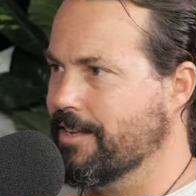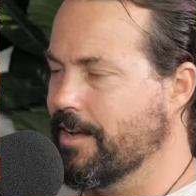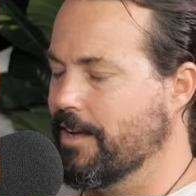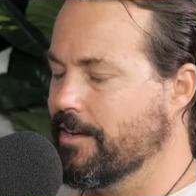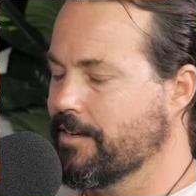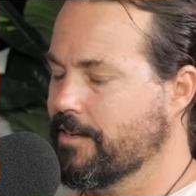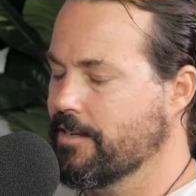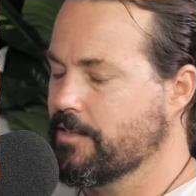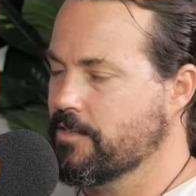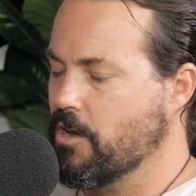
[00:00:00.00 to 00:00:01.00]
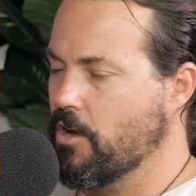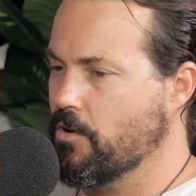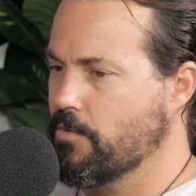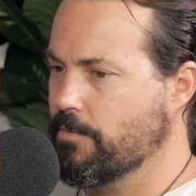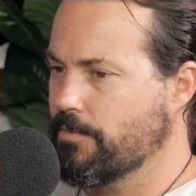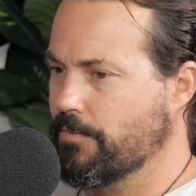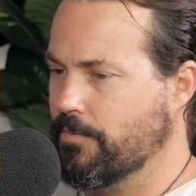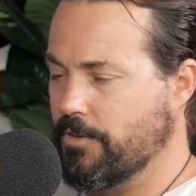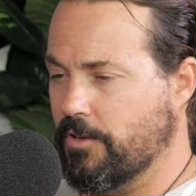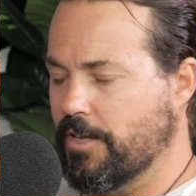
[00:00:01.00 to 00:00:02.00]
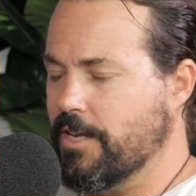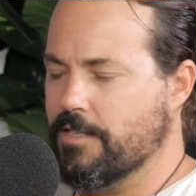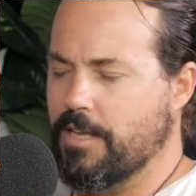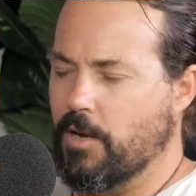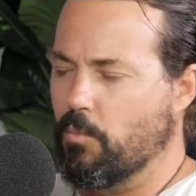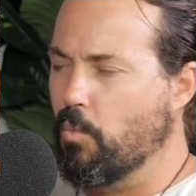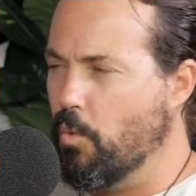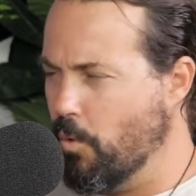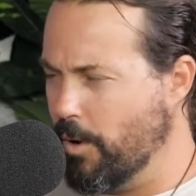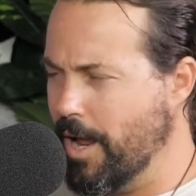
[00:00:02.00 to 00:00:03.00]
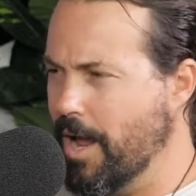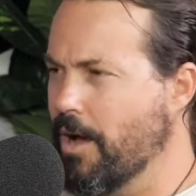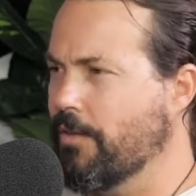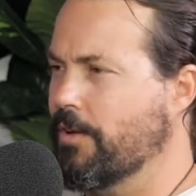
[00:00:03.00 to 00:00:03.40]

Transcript: Yeah. So leaders are getting worn out.